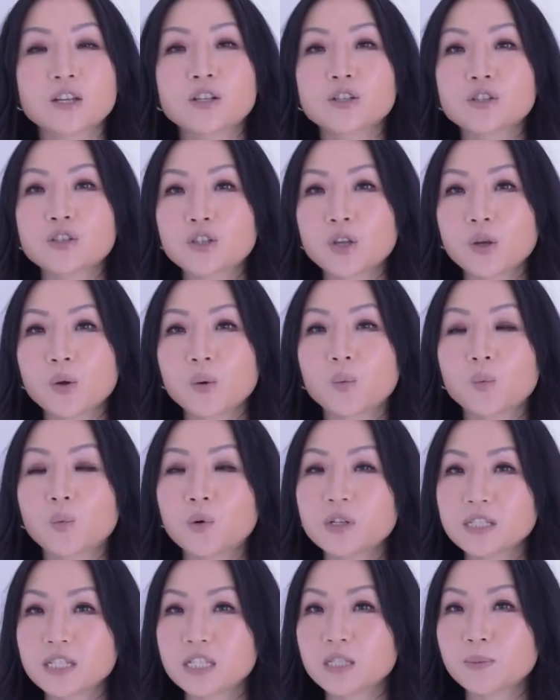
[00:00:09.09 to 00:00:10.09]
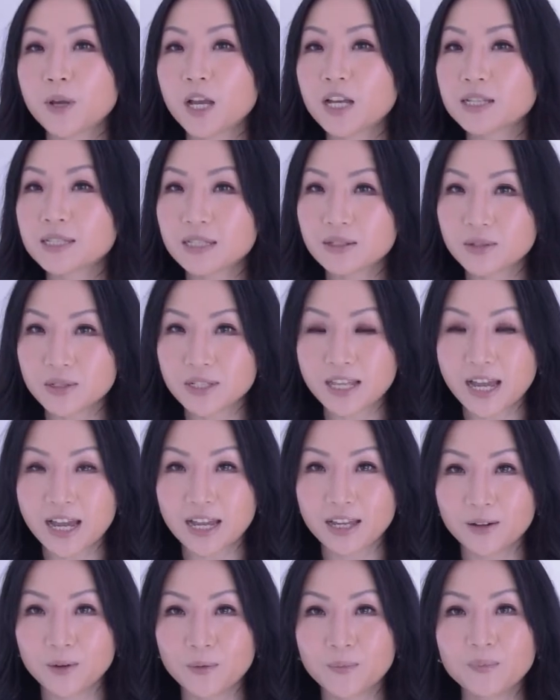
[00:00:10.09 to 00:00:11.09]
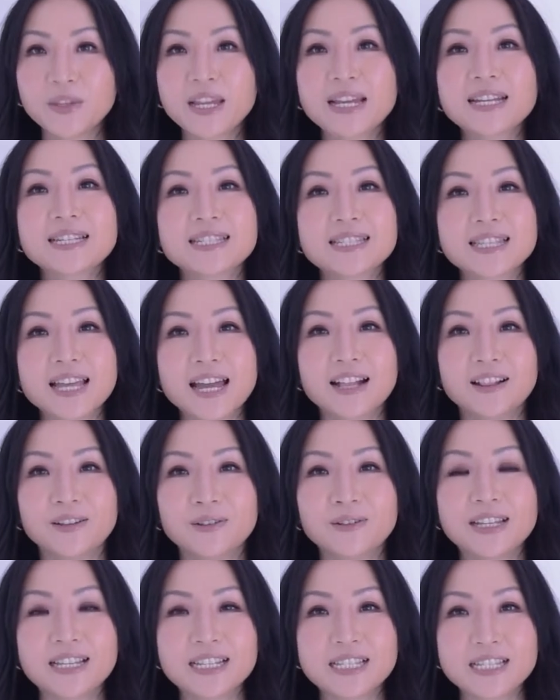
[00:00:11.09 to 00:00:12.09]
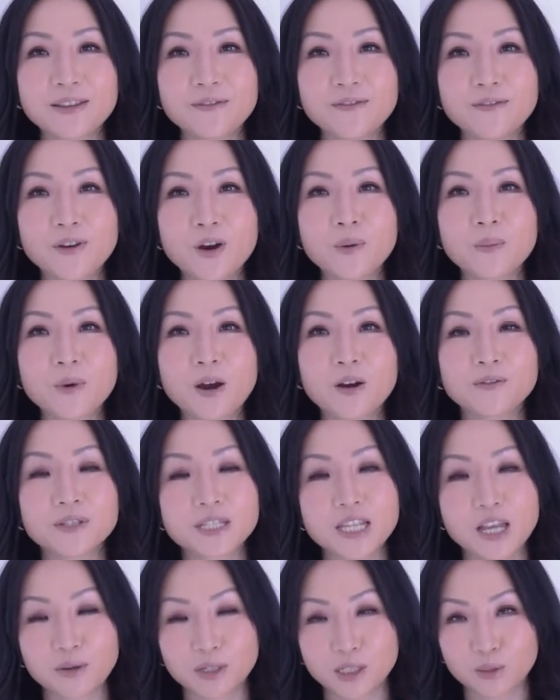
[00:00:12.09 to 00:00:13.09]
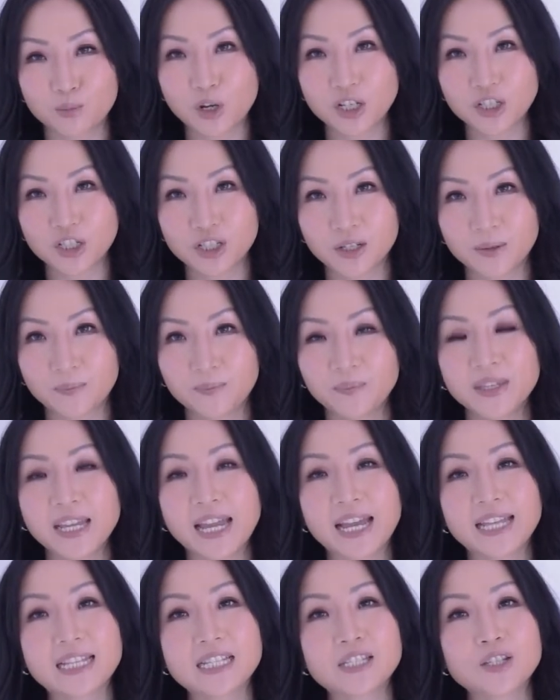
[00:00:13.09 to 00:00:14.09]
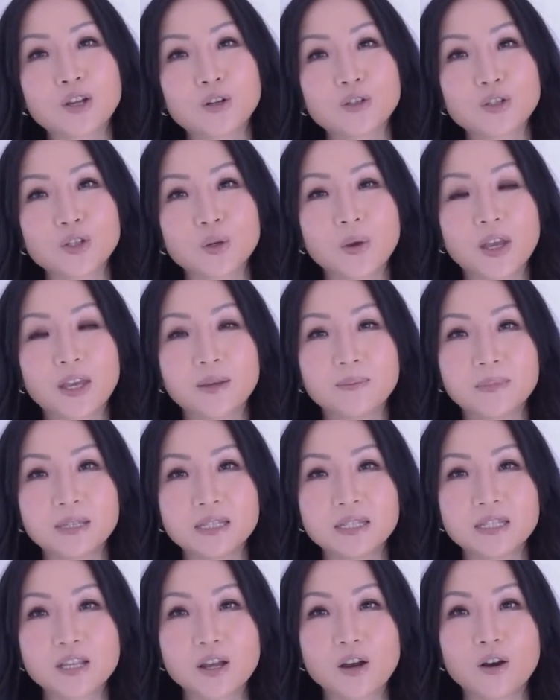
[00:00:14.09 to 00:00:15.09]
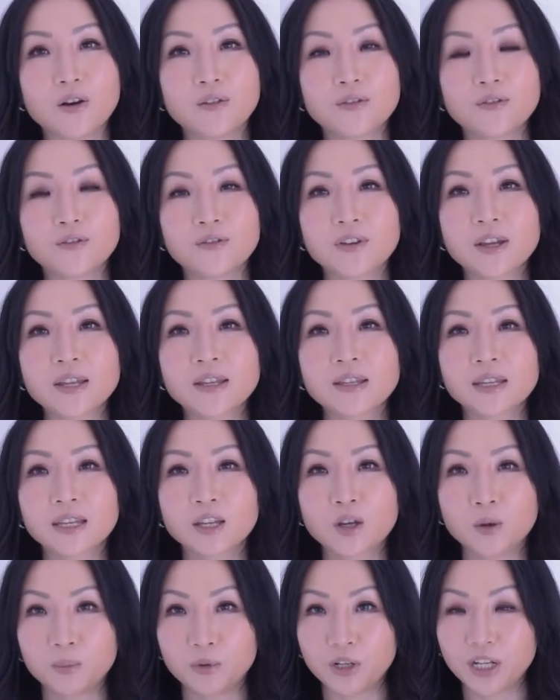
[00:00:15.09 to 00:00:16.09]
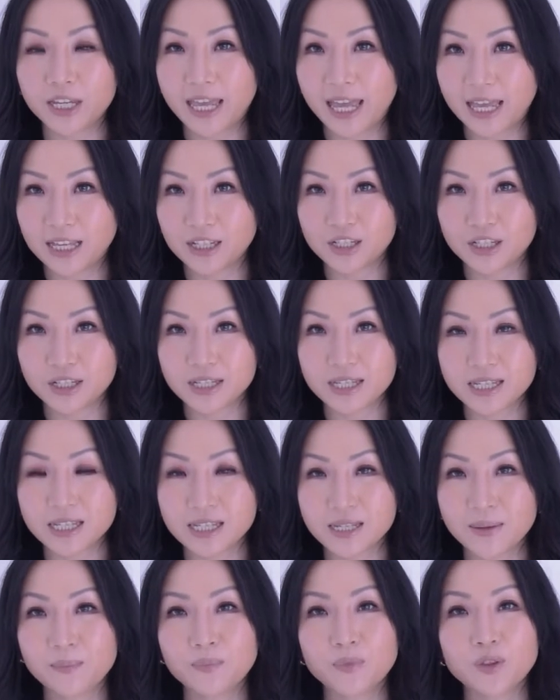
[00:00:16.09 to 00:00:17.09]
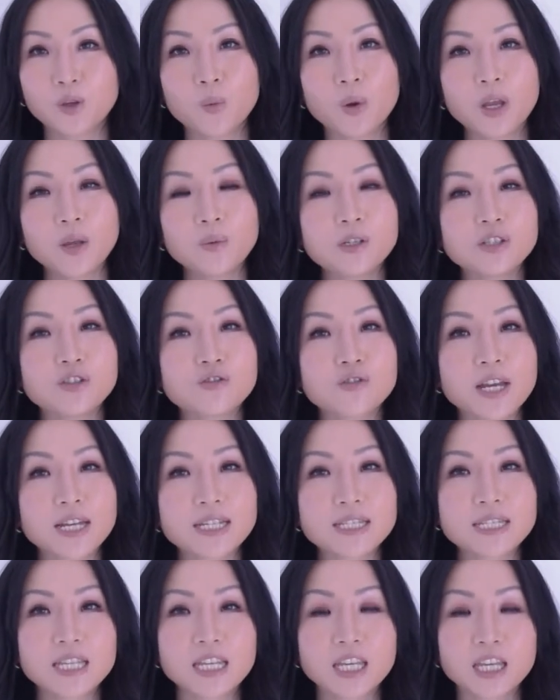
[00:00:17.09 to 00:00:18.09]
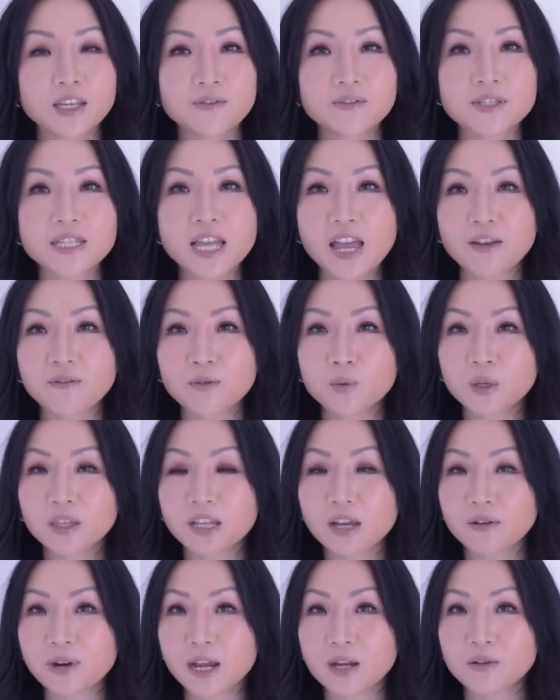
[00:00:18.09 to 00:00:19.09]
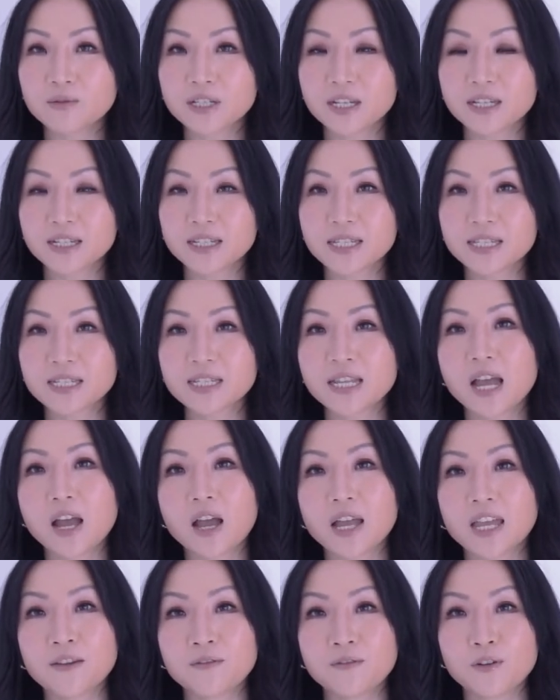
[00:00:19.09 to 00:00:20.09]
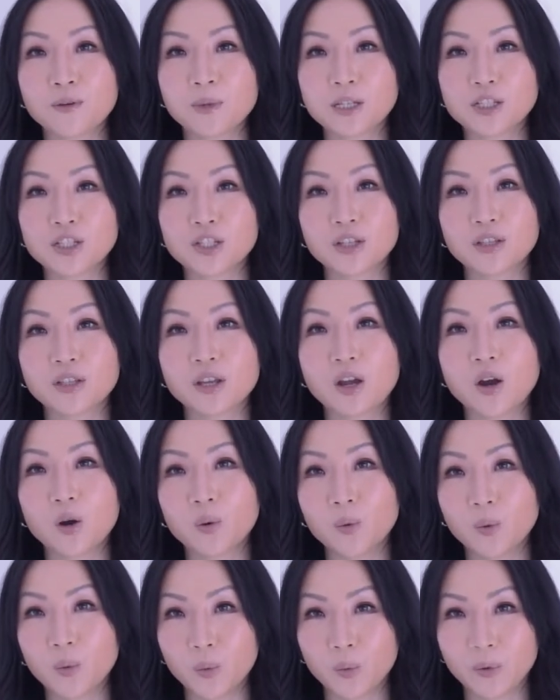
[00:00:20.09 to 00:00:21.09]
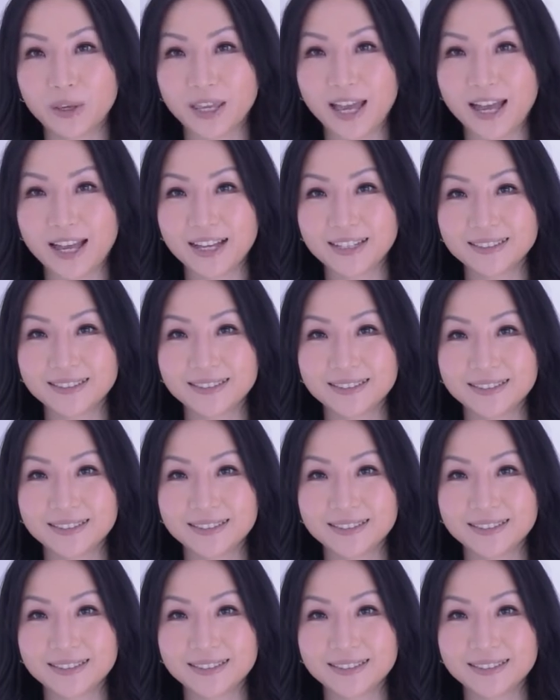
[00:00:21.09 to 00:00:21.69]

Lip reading: So, what is personal style? Style is a form of self-expression and is also a means of communication. The way we dress gives everyone around us information on who we are.